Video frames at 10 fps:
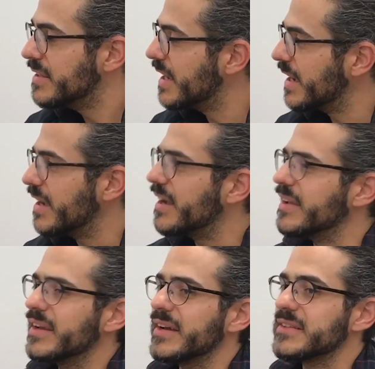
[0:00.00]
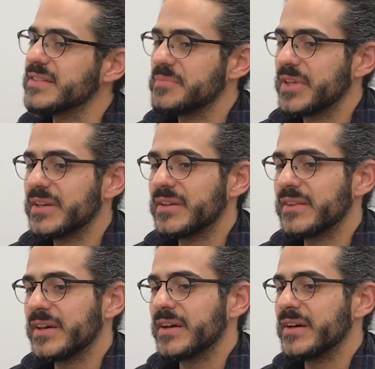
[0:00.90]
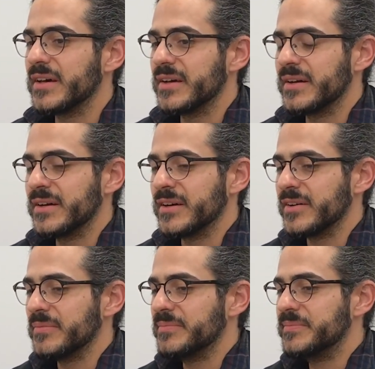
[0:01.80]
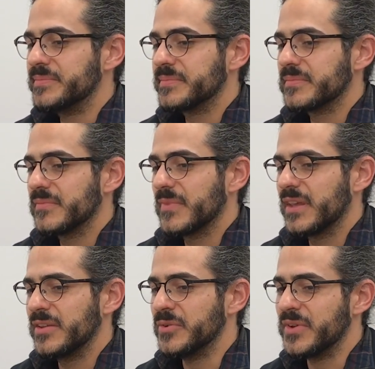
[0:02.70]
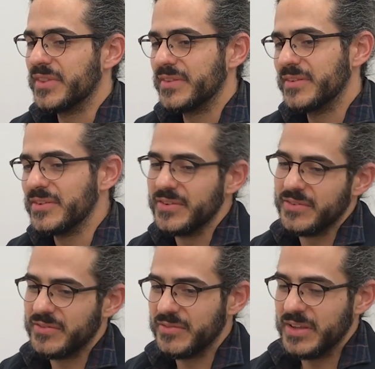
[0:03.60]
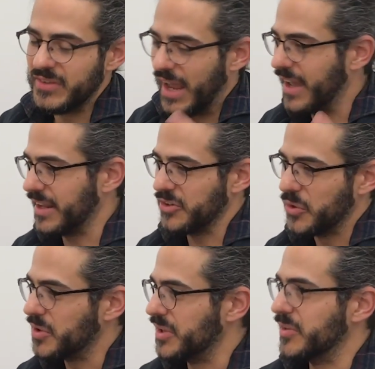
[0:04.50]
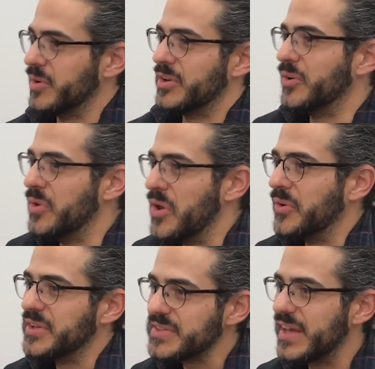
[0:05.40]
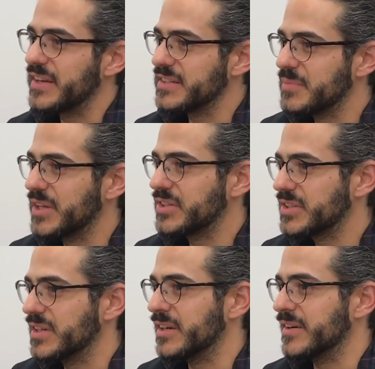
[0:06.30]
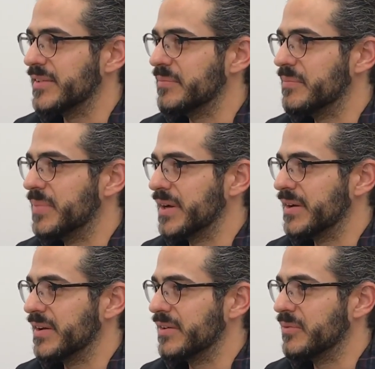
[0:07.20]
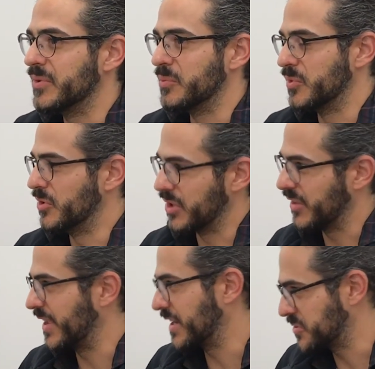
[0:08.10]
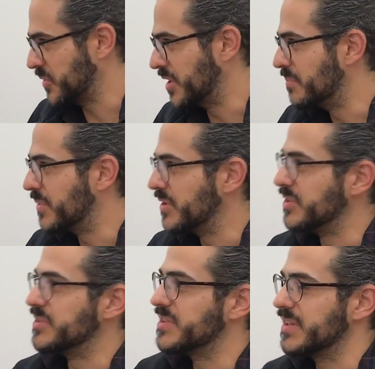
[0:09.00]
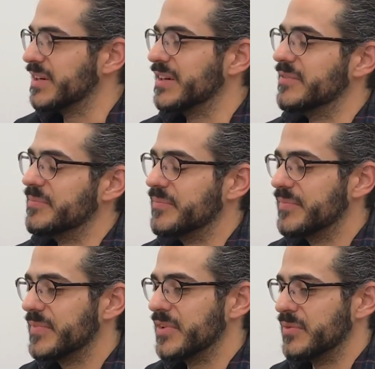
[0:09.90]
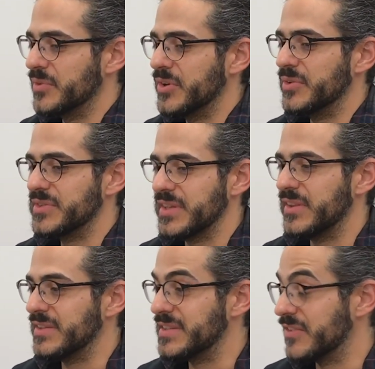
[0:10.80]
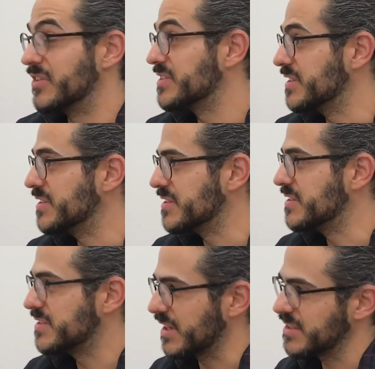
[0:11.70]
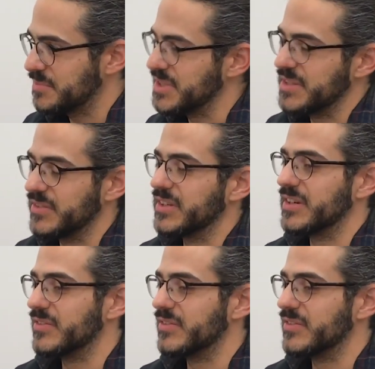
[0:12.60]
Yeah, it's something that even anecdotally we don't notice that as much, but when you look at the actual numbers, you do see these differences, these sex-specific